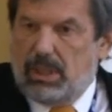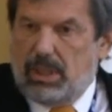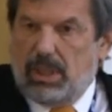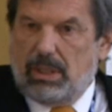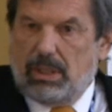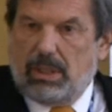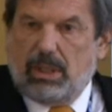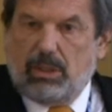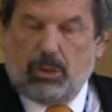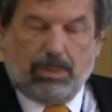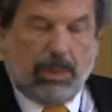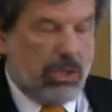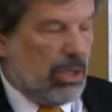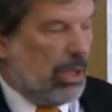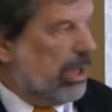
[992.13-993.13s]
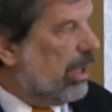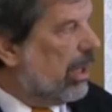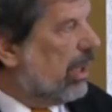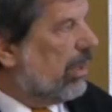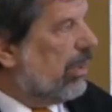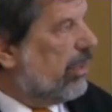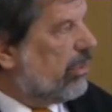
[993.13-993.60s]
and especially
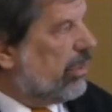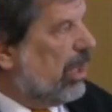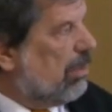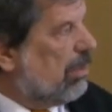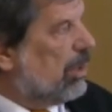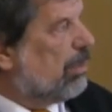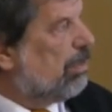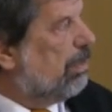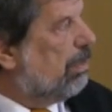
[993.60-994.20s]
disabled